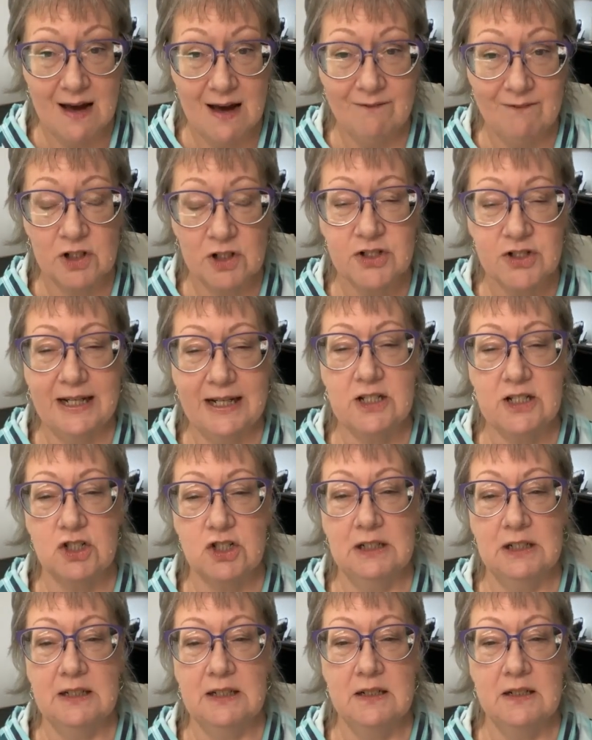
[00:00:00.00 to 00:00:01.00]

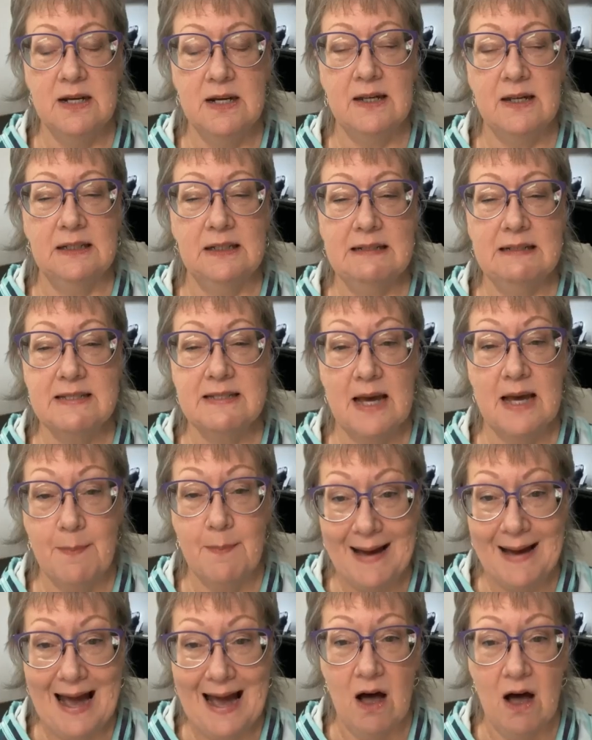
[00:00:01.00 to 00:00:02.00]
conversation is
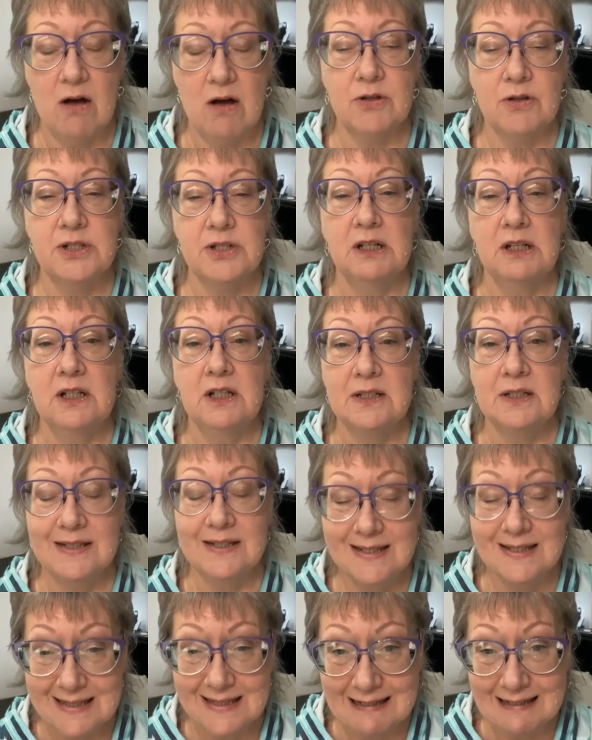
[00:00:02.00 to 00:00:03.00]
about
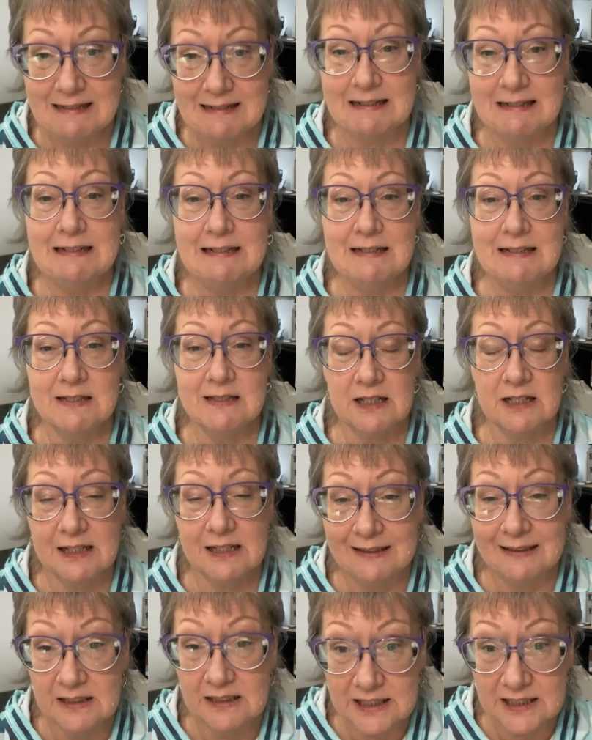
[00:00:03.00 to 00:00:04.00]
diseases,
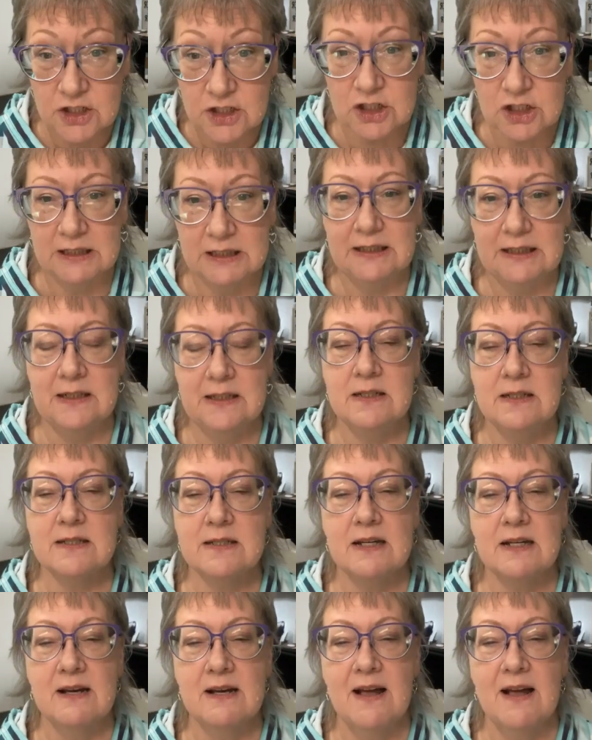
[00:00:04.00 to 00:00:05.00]

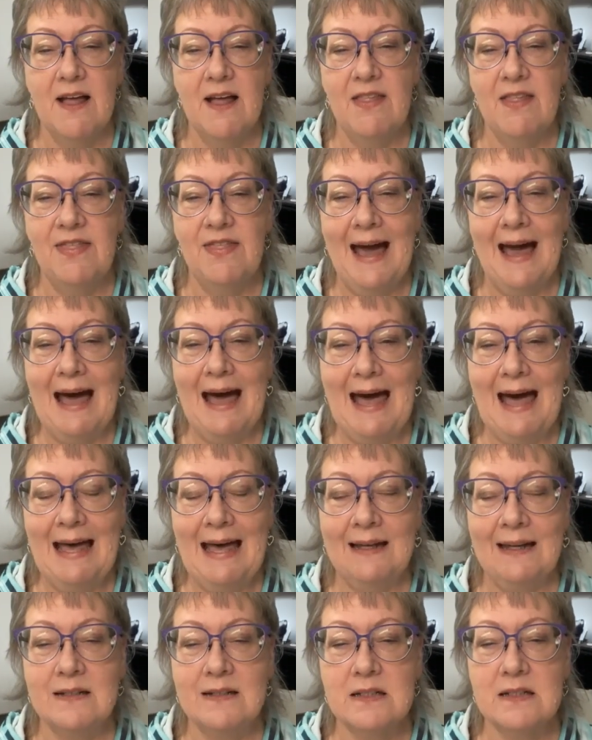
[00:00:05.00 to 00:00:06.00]
conditions
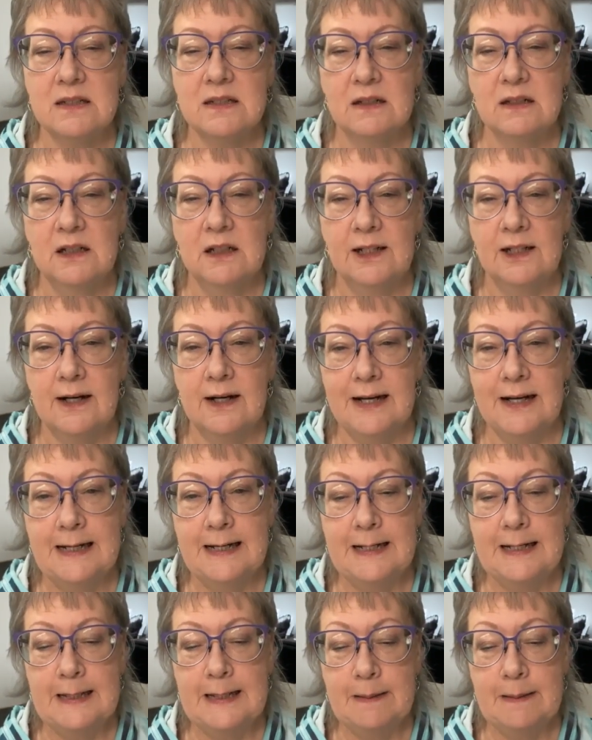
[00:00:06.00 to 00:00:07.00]
that
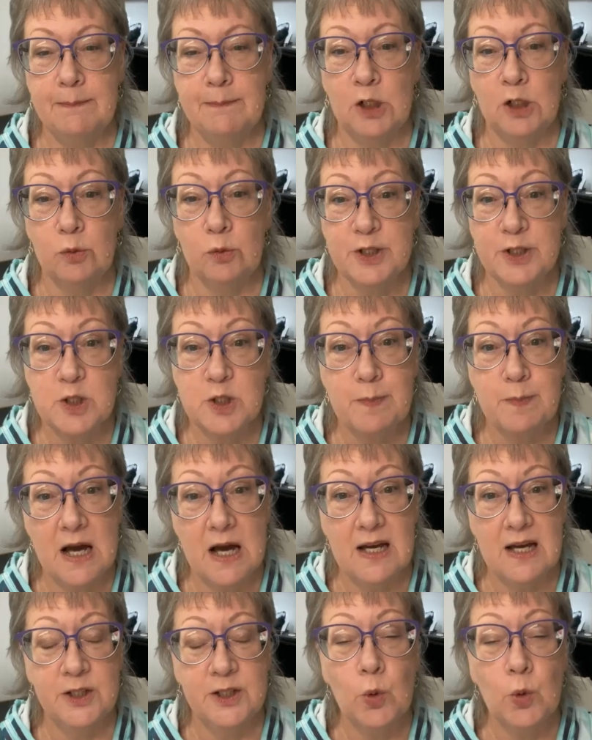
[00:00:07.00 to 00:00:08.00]

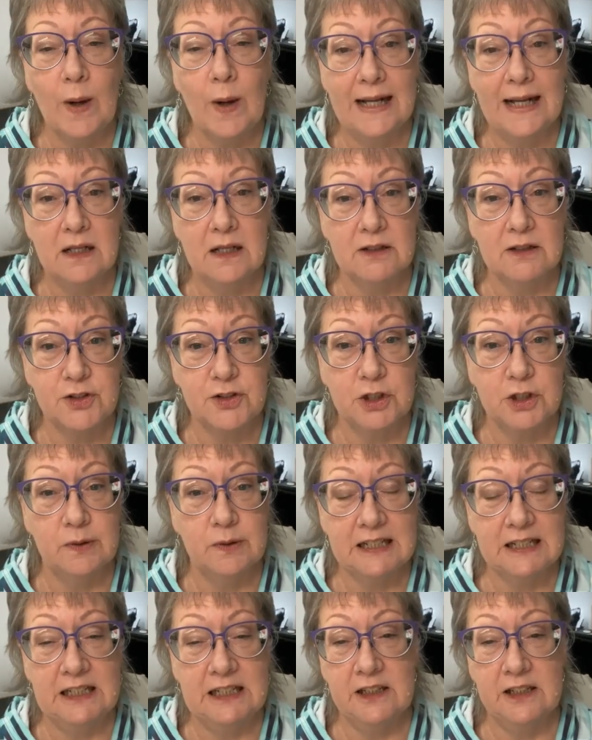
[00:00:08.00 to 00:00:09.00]
respond well
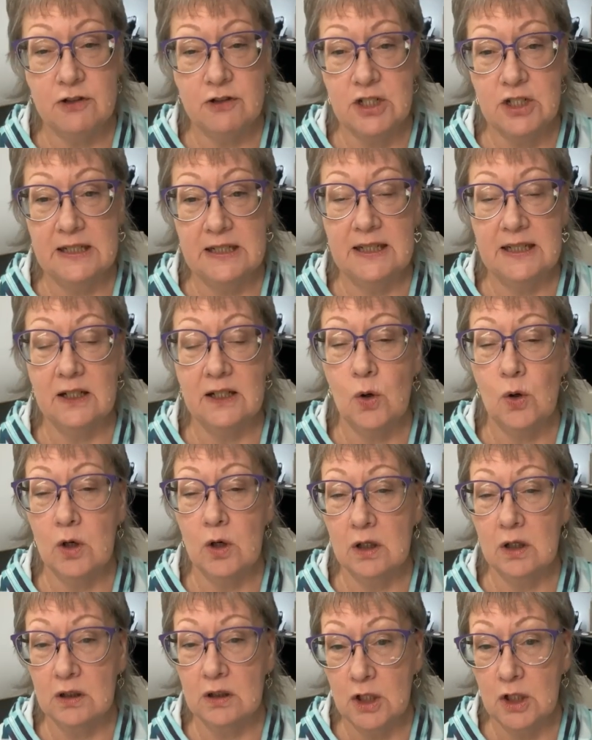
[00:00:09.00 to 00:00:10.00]
to a ketogenic
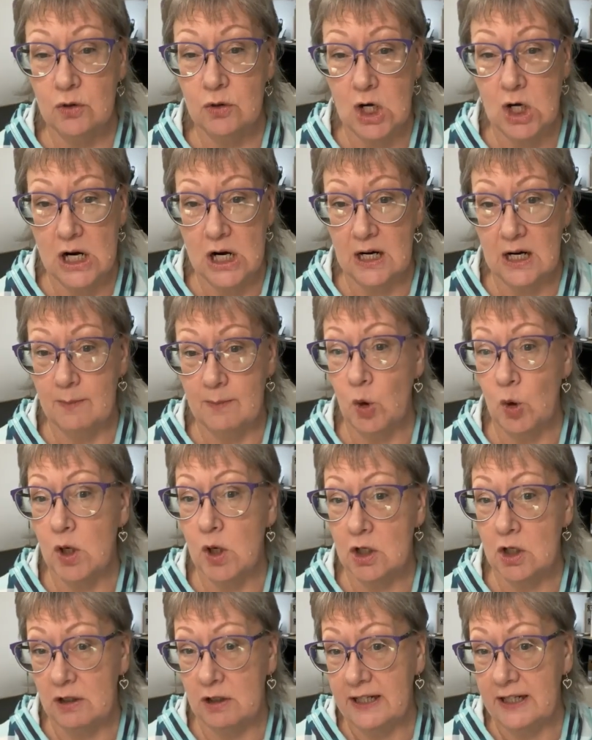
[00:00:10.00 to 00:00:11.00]
or low carb
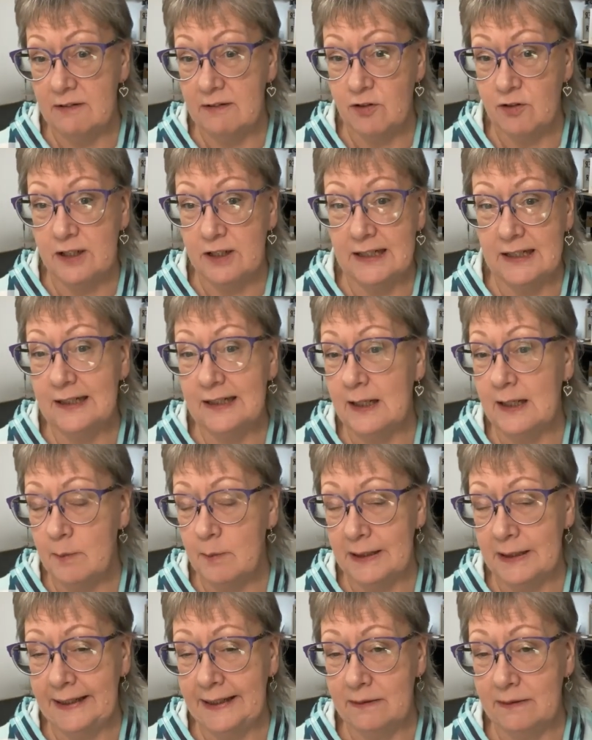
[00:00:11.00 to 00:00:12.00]
or grain-free
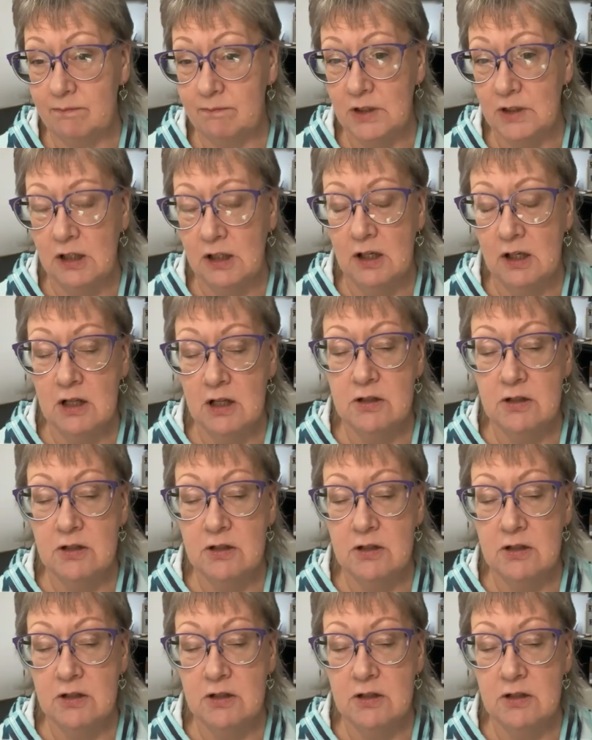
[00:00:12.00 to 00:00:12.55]
eating plan.